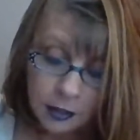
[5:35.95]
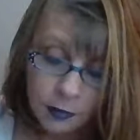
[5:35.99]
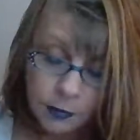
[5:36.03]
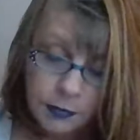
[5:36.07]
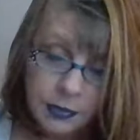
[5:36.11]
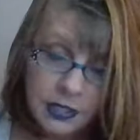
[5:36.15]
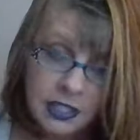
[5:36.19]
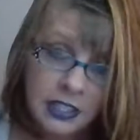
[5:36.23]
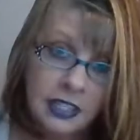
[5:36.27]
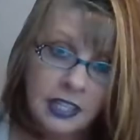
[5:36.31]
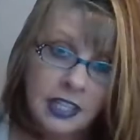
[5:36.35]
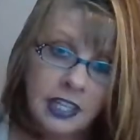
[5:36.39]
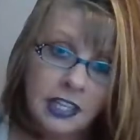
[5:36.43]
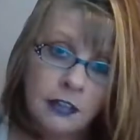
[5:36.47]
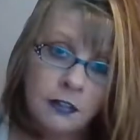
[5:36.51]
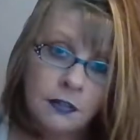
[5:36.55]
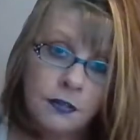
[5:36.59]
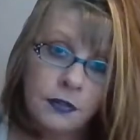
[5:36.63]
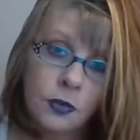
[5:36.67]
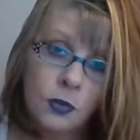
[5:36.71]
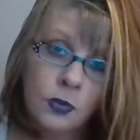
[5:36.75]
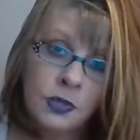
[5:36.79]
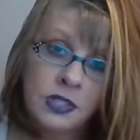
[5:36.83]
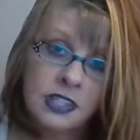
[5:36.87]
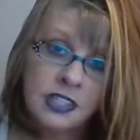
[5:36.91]
Be
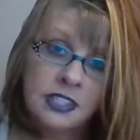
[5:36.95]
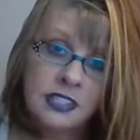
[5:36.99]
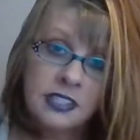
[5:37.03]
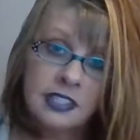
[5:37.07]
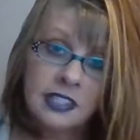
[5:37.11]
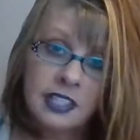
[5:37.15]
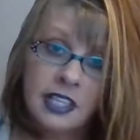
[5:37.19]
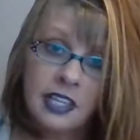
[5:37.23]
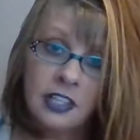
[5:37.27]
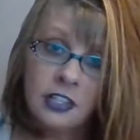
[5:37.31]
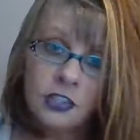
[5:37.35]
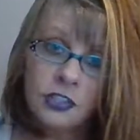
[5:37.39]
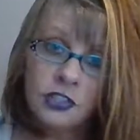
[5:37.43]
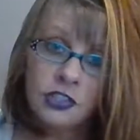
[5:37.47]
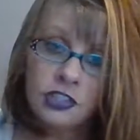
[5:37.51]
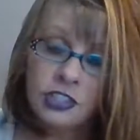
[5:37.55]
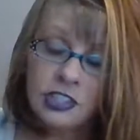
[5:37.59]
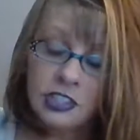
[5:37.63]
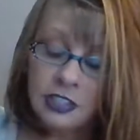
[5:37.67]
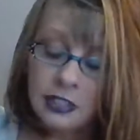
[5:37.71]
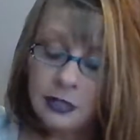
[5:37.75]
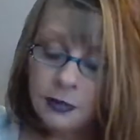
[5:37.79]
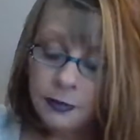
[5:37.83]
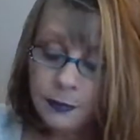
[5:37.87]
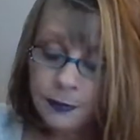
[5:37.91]
careful with this
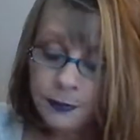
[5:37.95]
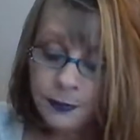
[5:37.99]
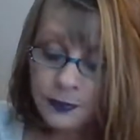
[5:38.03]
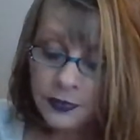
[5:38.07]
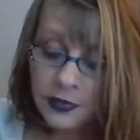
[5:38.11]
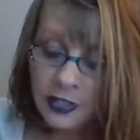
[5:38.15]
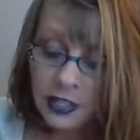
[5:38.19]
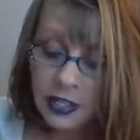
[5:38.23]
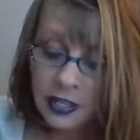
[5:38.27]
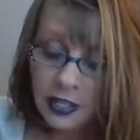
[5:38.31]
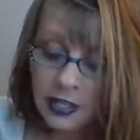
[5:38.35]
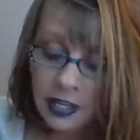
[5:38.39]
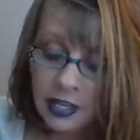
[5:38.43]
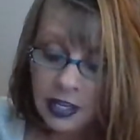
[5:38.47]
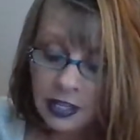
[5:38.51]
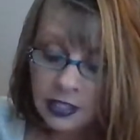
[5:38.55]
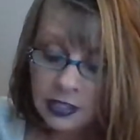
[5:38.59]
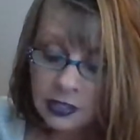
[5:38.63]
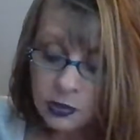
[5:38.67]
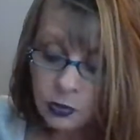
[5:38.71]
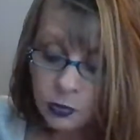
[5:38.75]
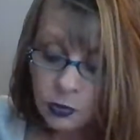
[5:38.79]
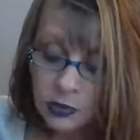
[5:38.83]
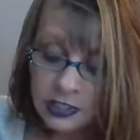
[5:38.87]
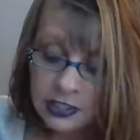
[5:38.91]
energy,
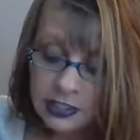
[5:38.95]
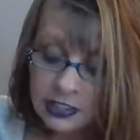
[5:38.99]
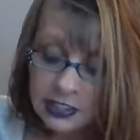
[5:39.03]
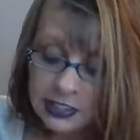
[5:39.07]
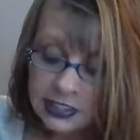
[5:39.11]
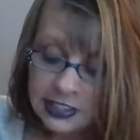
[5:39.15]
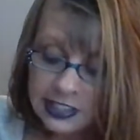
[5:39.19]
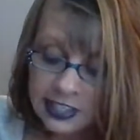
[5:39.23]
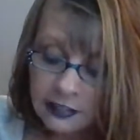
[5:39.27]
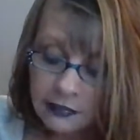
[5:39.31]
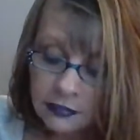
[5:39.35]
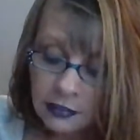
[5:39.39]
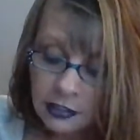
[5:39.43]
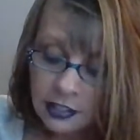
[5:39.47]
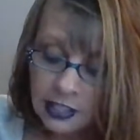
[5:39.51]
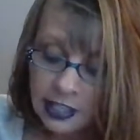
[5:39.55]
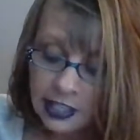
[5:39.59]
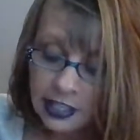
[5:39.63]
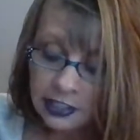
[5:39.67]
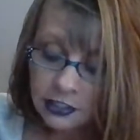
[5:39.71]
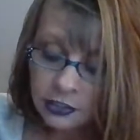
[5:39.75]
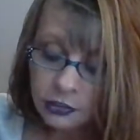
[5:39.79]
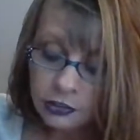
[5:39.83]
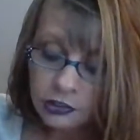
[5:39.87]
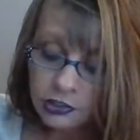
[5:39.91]
as with the devil
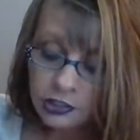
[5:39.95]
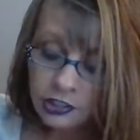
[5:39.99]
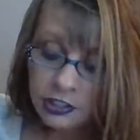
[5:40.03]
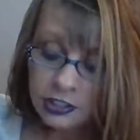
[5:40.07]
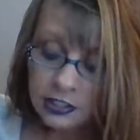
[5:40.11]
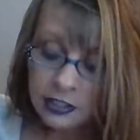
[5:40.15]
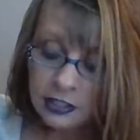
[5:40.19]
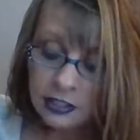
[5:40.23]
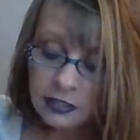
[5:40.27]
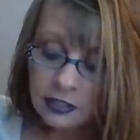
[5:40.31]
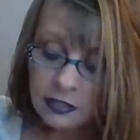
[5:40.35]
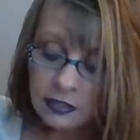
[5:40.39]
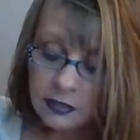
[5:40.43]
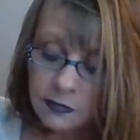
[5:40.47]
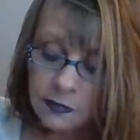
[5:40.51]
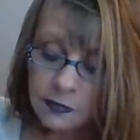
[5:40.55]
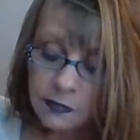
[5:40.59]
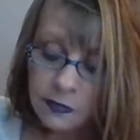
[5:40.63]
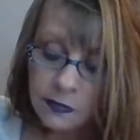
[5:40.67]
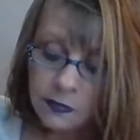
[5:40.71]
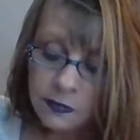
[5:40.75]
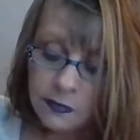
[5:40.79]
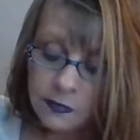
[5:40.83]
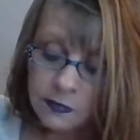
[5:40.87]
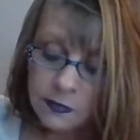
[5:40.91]
energy,
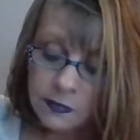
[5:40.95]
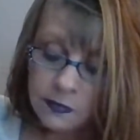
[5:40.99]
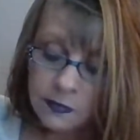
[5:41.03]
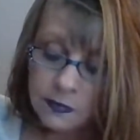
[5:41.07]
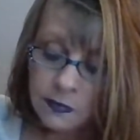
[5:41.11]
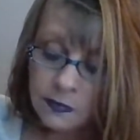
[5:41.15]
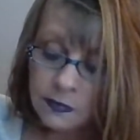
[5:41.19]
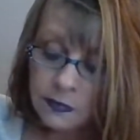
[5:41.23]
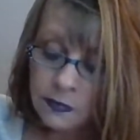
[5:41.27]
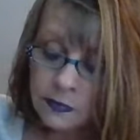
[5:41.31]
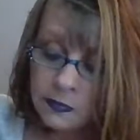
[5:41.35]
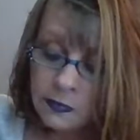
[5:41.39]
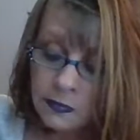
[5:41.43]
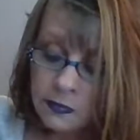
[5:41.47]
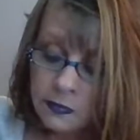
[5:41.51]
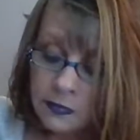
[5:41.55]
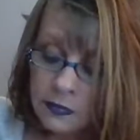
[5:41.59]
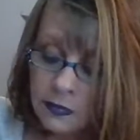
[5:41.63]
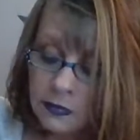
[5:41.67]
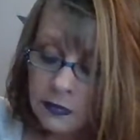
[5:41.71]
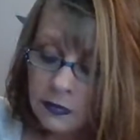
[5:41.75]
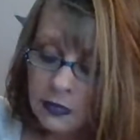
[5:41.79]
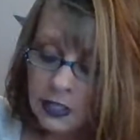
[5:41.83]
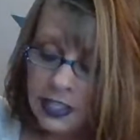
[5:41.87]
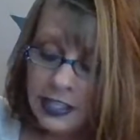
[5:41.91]
mm,
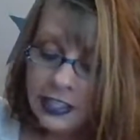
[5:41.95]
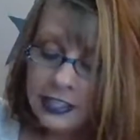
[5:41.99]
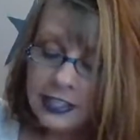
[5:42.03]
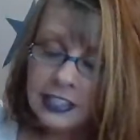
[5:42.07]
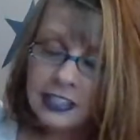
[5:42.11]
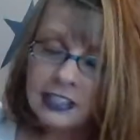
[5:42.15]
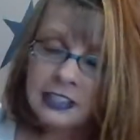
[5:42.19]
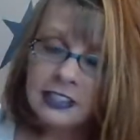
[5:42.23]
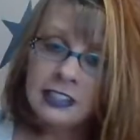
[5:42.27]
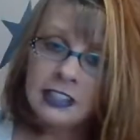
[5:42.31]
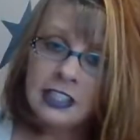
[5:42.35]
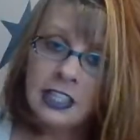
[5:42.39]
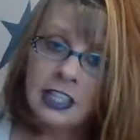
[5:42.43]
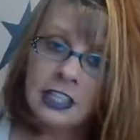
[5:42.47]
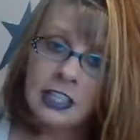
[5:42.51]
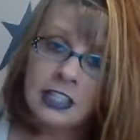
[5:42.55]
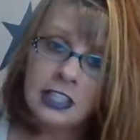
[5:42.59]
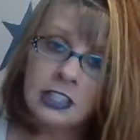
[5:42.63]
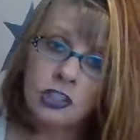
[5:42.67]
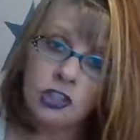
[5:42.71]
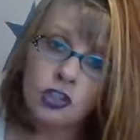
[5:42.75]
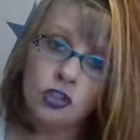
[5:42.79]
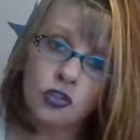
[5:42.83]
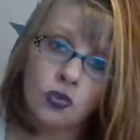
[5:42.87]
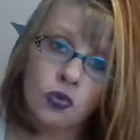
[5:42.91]
it can it
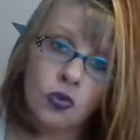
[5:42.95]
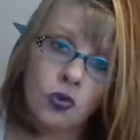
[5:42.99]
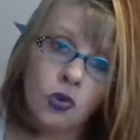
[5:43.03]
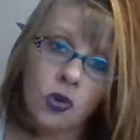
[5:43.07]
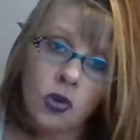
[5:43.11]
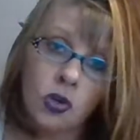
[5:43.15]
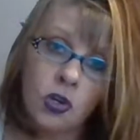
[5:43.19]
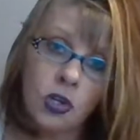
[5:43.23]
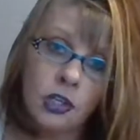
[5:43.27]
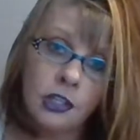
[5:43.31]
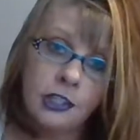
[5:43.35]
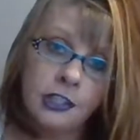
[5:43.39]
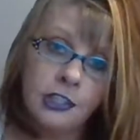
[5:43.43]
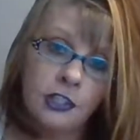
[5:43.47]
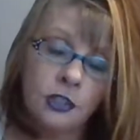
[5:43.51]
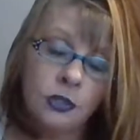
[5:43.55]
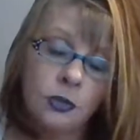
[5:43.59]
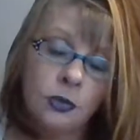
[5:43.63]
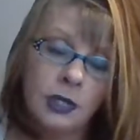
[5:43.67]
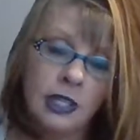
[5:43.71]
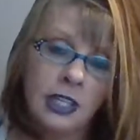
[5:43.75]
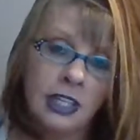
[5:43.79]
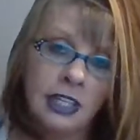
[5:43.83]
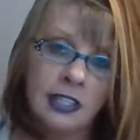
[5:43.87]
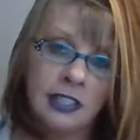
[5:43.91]
can draw
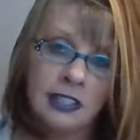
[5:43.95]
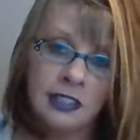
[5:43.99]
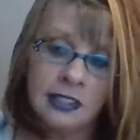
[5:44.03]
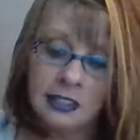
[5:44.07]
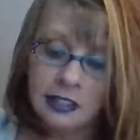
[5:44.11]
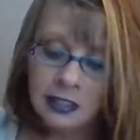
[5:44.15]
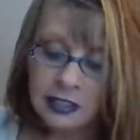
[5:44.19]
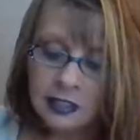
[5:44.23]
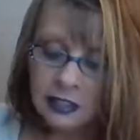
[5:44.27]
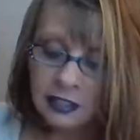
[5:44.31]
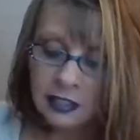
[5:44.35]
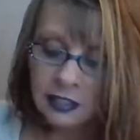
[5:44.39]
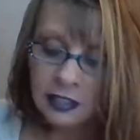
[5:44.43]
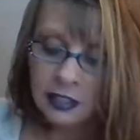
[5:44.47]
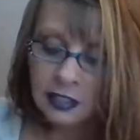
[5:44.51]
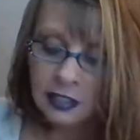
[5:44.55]
you in,